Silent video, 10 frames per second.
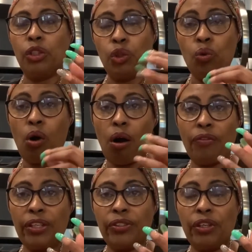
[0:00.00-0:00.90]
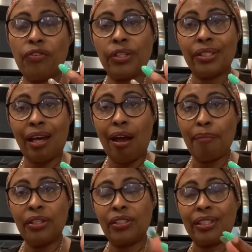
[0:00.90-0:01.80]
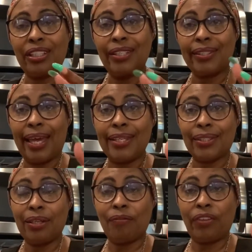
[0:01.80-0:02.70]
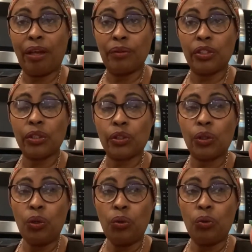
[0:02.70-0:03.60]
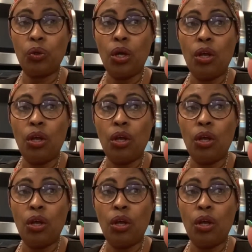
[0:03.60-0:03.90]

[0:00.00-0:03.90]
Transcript: do all these different assignments just as if they was in school.